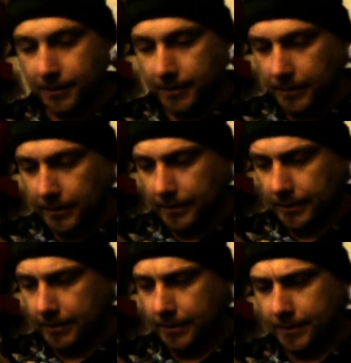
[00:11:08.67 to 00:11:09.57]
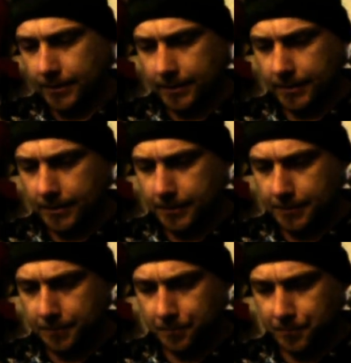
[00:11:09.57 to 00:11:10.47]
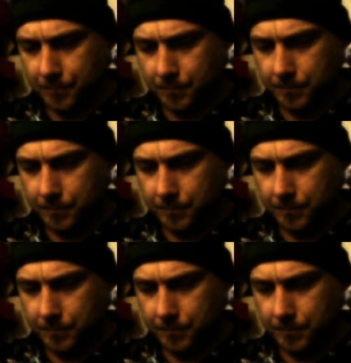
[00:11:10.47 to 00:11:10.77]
It's a big deal because it's his son,